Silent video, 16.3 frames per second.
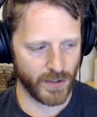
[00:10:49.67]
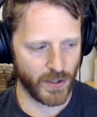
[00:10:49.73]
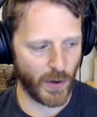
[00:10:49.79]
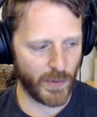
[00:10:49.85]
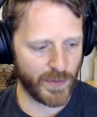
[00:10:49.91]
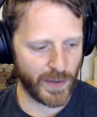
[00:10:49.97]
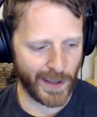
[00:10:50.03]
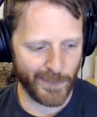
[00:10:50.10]

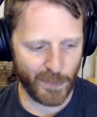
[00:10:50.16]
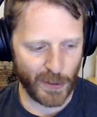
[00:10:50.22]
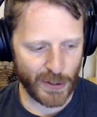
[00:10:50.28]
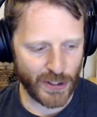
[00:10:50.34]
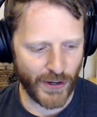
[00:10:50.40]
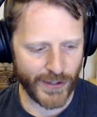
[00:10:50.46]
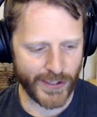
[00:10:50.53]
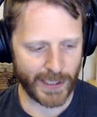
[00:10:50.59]
so if, if
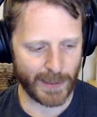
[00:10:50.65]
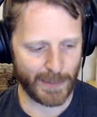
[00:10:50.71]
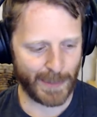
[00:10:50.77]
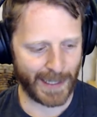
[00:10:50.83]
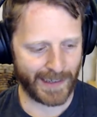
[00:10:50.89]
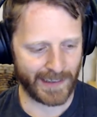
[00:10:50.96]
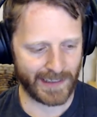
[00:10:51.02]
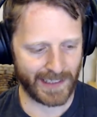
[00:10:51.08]
we're talking
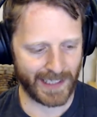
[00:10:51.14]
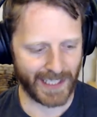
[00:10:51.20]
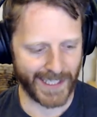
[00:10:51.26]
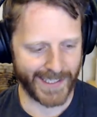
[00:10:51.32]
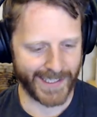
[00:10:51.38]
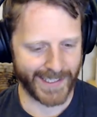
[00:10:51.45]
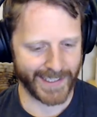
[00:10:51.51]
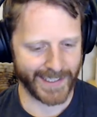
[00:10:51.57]
about
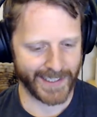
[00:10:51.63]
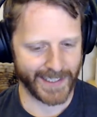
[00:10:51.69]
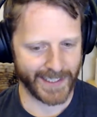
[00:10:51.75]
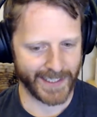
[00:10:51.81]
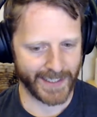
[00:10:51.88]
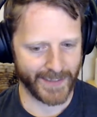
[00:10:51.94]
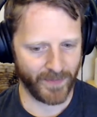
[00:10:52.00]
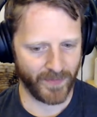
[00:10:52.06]
like,
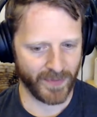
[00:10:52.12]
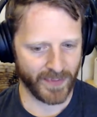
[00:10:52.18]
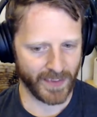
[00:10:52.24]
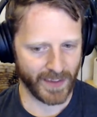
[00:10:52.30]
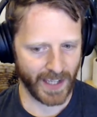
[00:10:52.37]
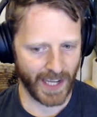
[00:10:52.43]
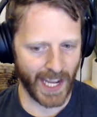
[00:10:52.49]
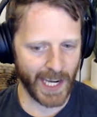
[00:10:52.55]

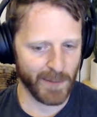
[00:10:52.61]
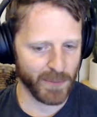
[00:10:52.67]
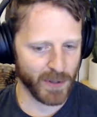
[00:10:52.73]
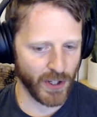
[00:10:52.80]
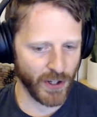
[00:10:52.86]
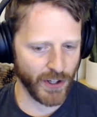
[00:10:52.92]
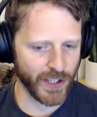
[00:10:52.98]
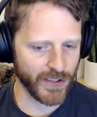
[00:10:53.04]
and I'm
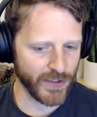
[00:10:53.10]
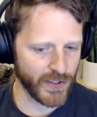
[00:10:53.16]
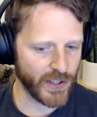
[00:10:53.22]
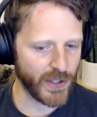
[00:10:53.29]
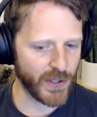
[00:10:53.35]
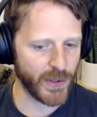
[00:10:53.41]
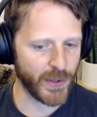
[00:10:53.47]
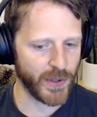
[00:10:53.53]
curious
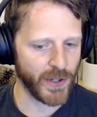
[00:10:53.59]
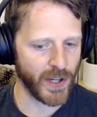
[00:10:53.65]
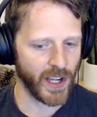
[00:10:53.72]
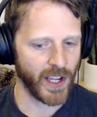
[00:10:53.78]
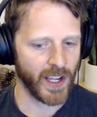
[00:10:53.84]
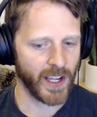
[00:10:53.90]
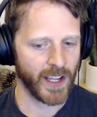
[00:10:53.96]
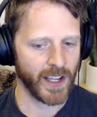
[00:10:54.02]

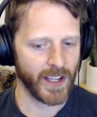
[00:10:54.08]
too,